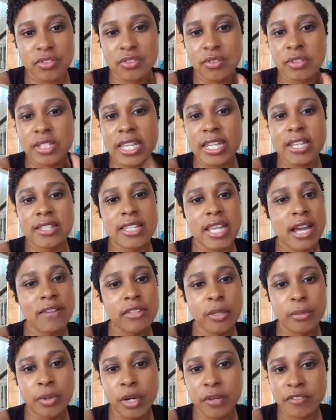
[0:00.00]
So ladies, I
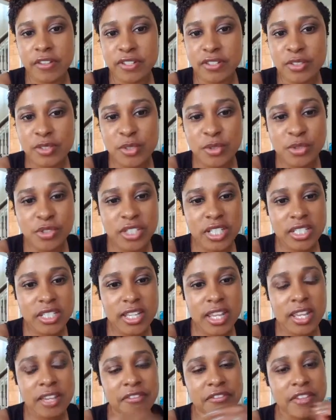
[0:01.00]
have the perfect
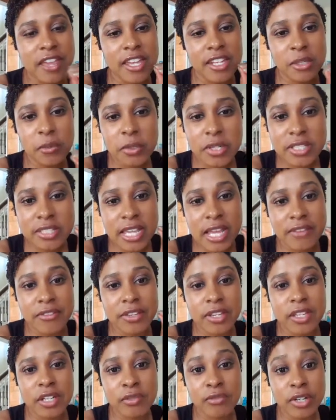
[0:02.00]
solution. If anyone is
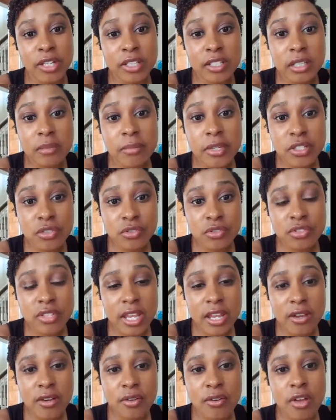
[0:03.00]
having an irregular menstrual
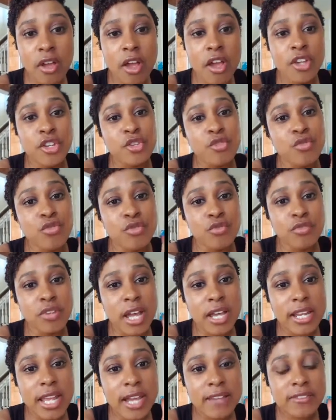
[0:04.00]
cycle, you do
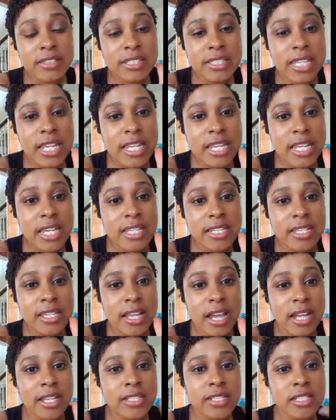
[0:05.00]
not have to take any
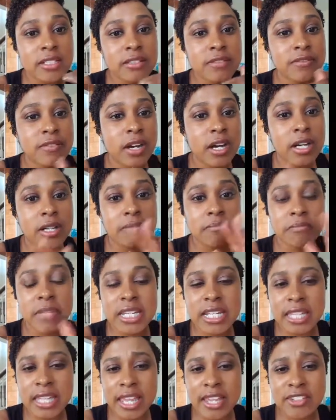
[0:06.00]
kind of
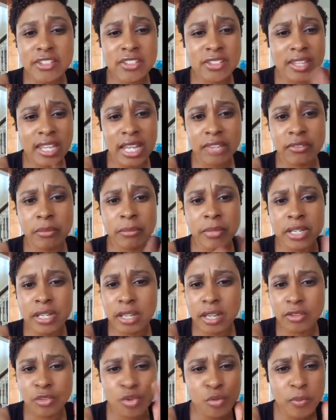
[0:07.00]
medication. They have
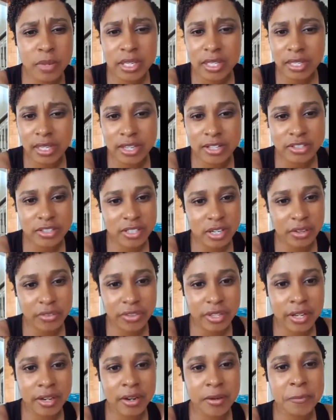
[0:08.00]
a new medication
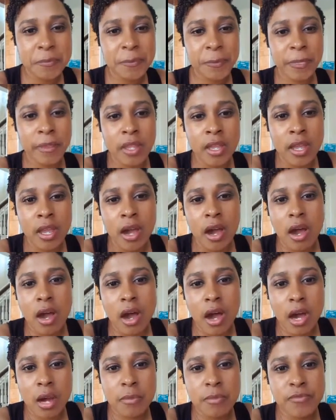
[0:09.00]
out there
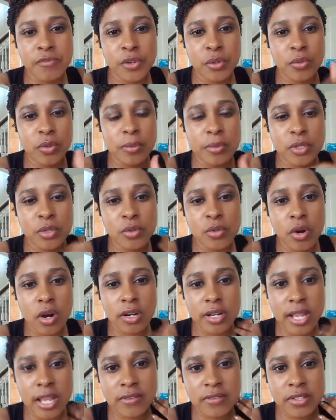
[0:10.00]
for women who
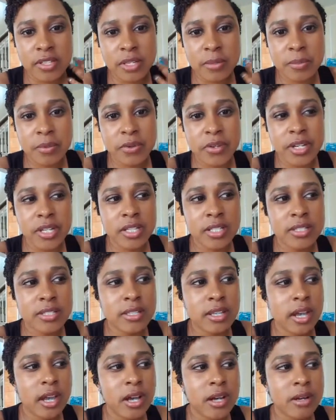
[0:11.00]
aren't having their periods.